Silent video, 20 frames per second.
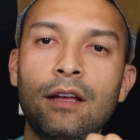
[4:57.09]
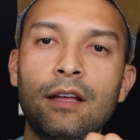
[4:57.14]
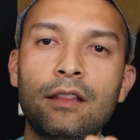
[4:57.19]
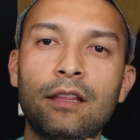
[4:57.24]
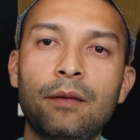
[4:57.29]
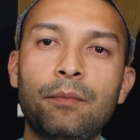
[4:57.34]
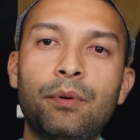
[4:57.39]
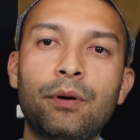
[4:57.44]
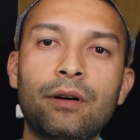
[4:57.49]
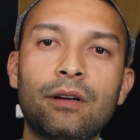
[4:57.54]

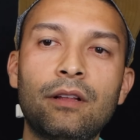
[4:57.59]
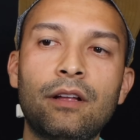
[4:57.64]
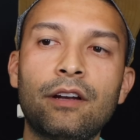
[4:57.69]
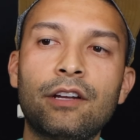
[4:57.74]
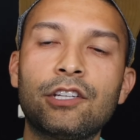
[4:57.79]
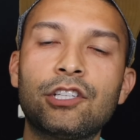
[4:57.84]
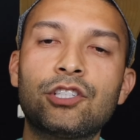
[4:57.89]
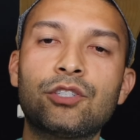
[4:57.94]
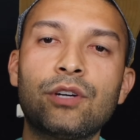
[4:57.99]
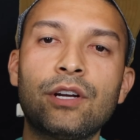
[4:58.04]
they put a lot
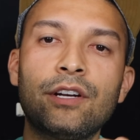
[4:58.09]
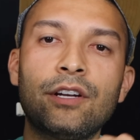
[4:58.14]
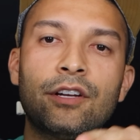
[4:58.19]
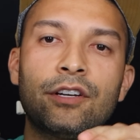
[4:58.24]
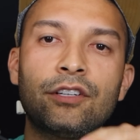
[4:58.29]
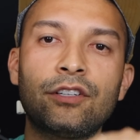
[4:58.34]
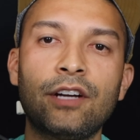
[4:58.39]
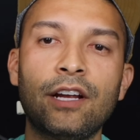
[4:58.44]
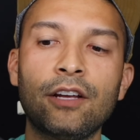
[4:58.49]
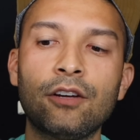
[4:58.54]
of strain
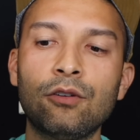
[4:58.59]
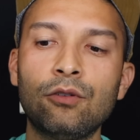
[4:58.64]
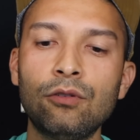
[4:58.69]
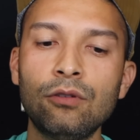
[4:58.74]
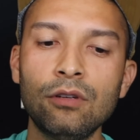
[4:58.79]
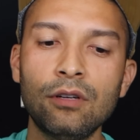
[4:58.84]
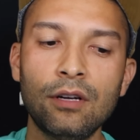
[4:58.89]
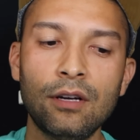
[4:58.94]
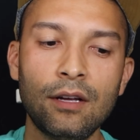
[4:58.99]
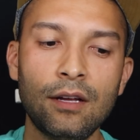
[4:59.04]
on your ankle.